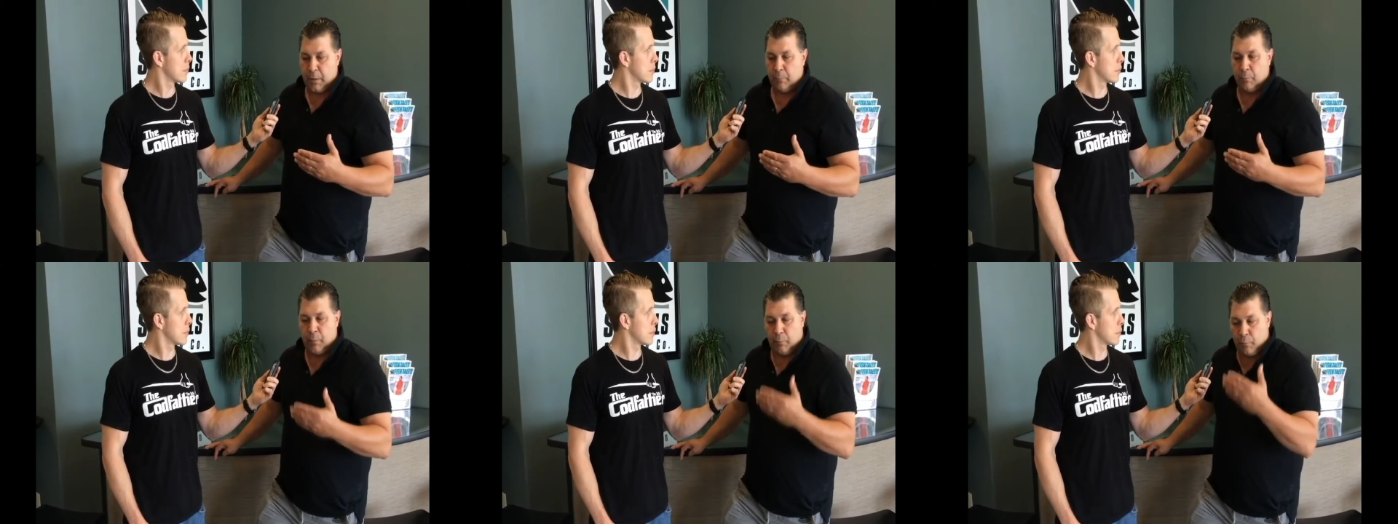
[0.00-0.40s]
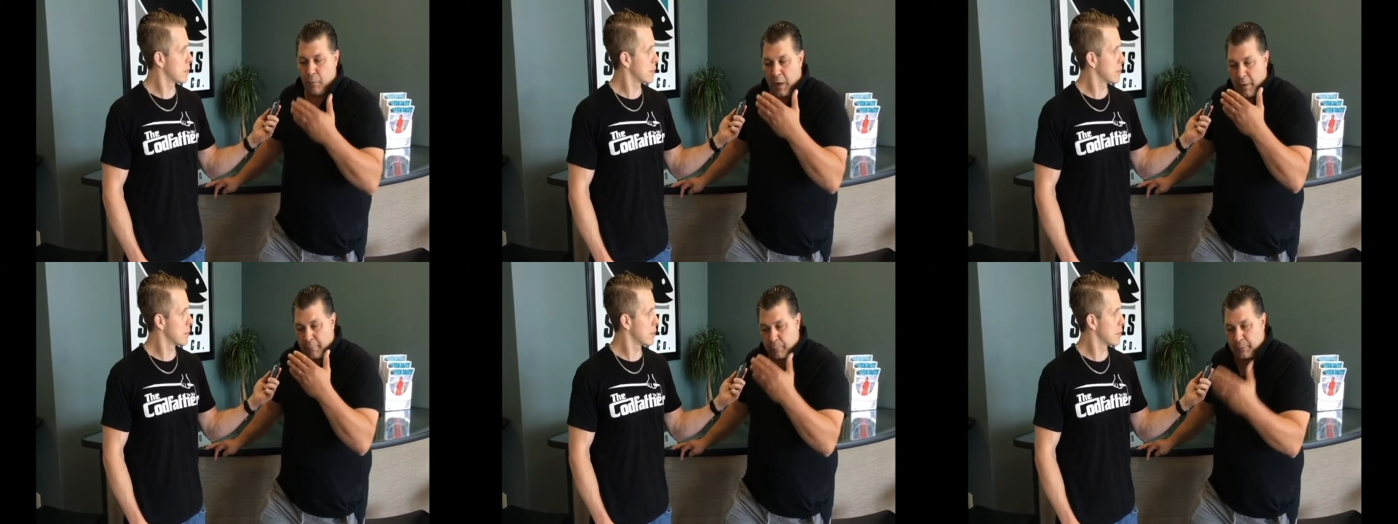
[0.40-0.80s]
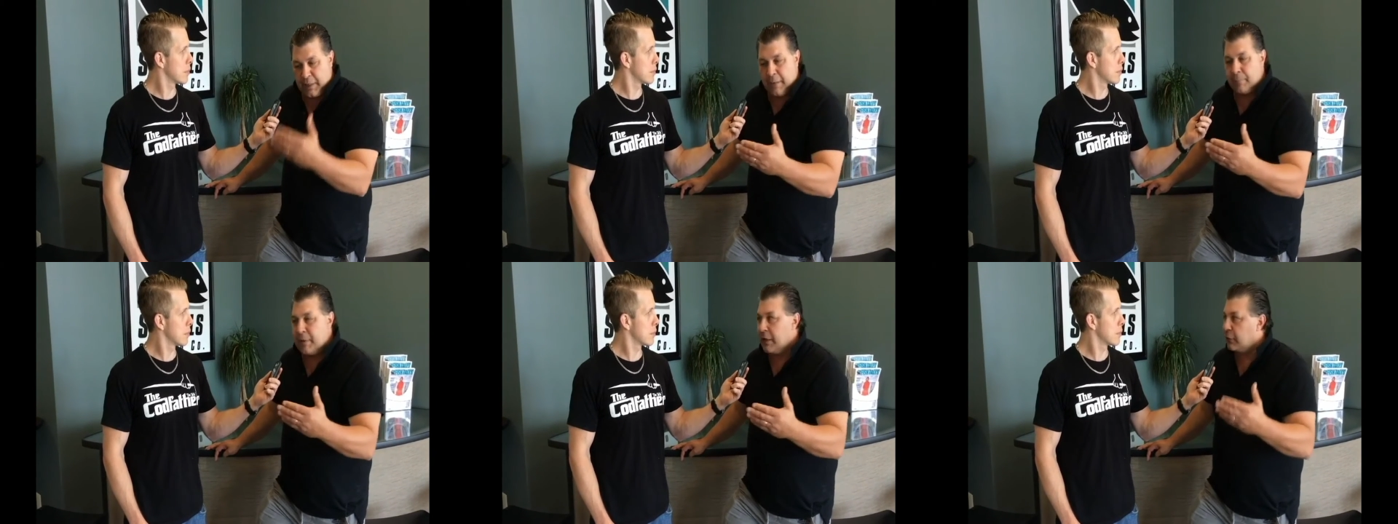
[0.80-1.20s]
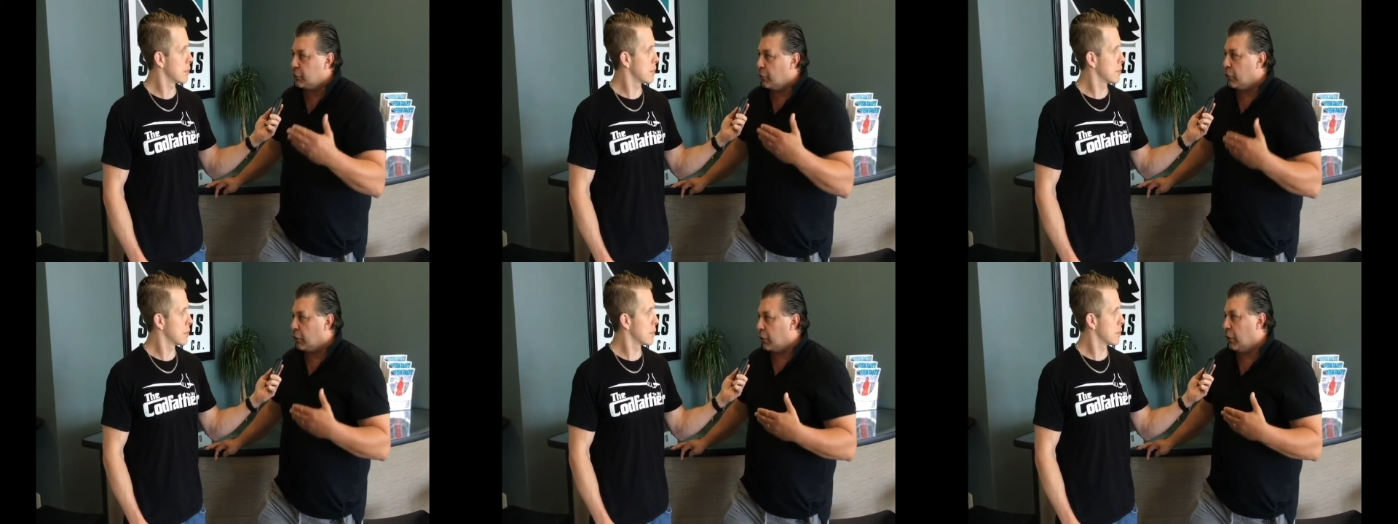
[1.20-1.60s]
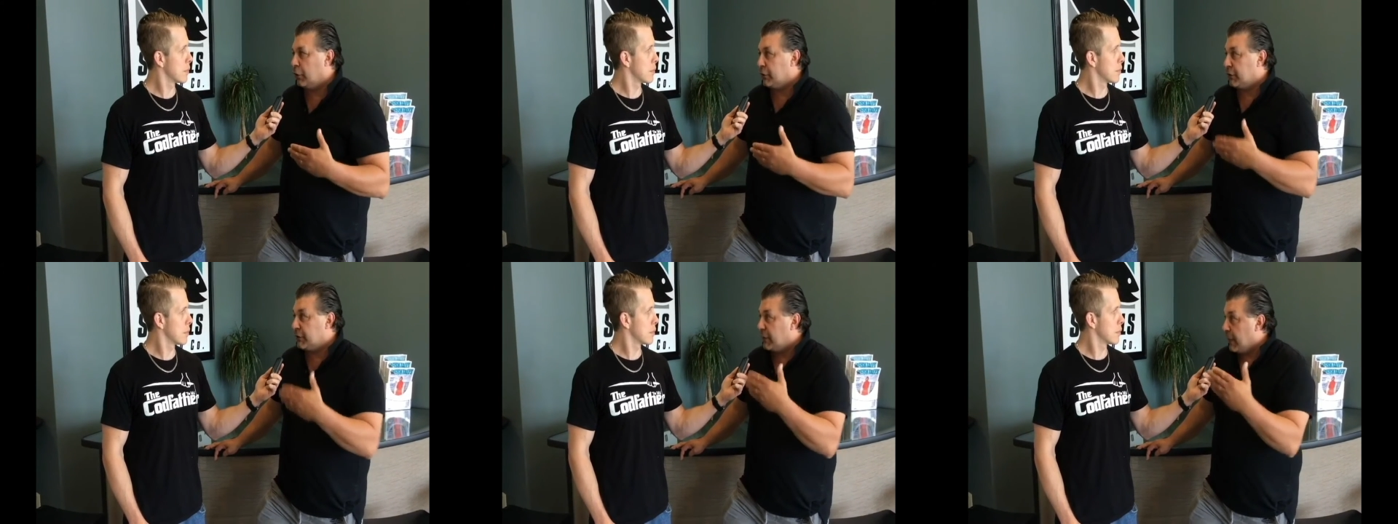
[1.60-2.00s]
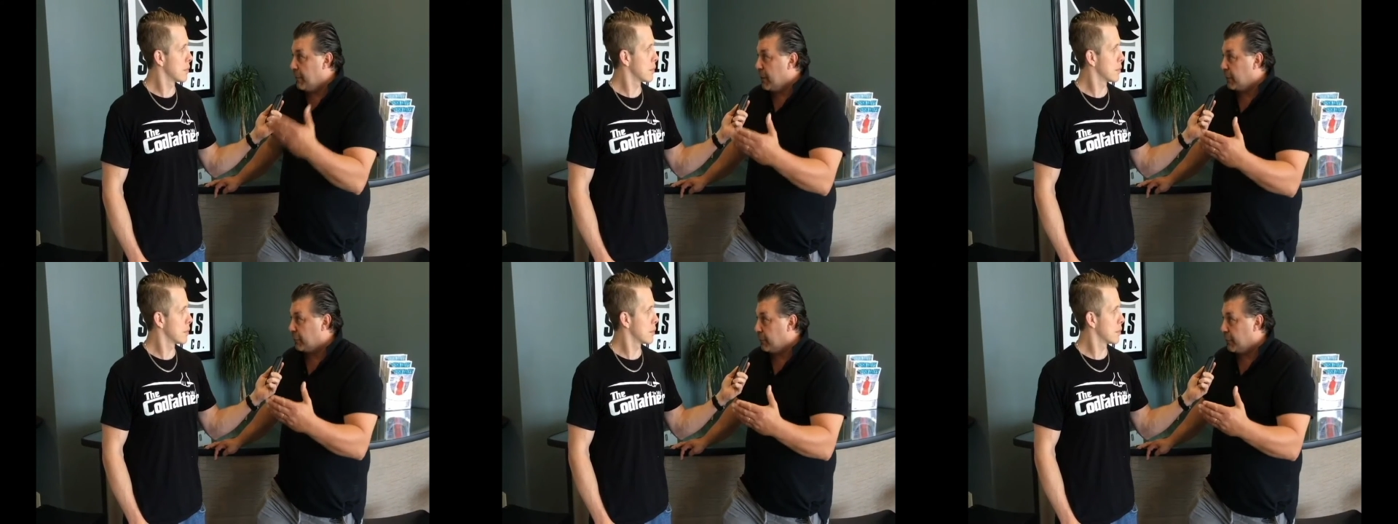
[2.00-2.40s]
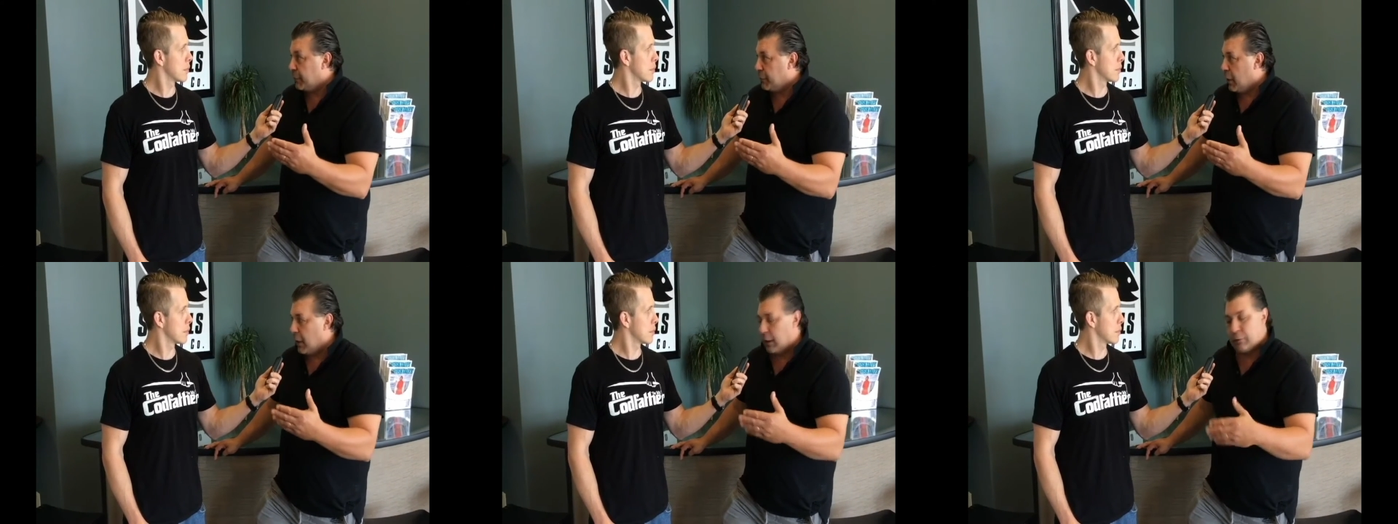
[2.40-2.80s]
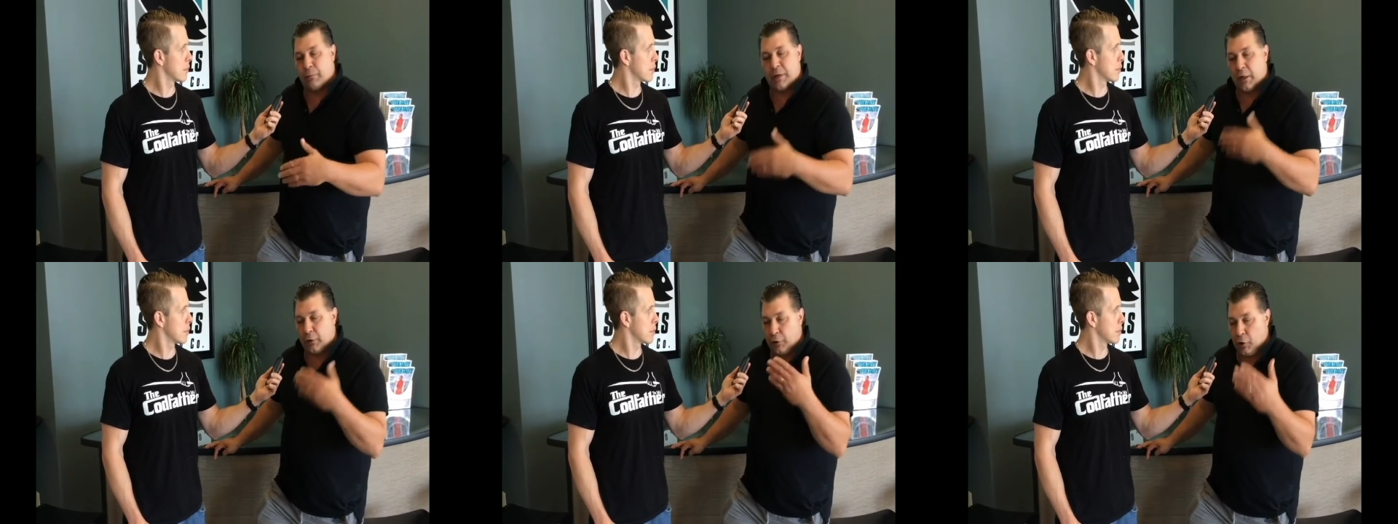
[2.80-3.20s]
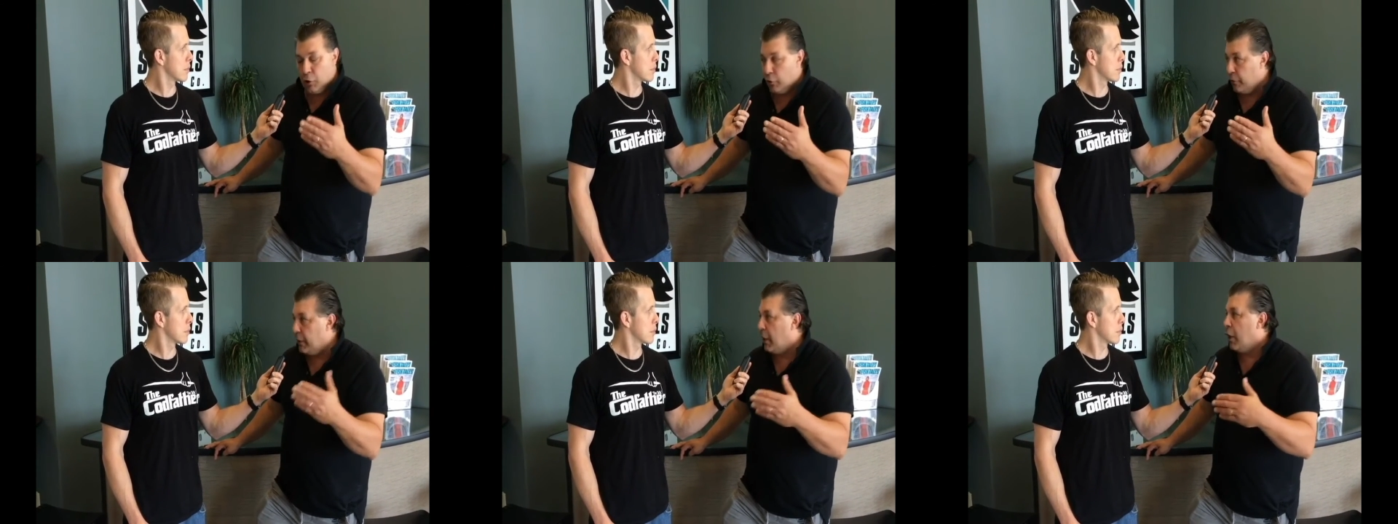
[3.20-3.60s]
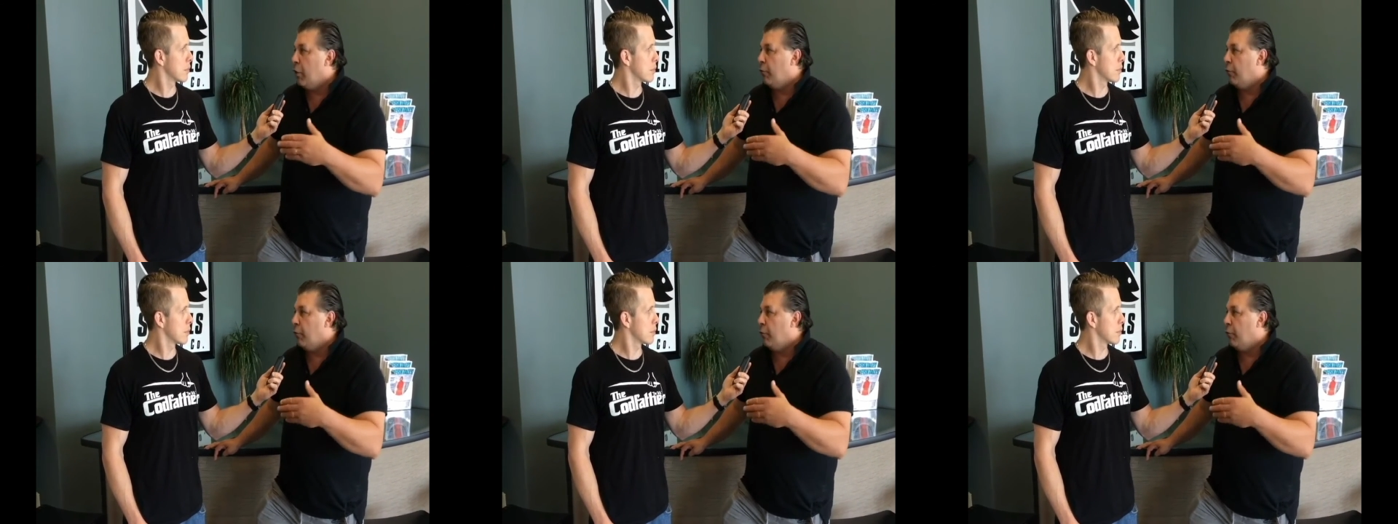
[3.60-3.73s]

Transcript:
Speaker 1: but our plant being so close, it's ten minutes from the dock. We unload.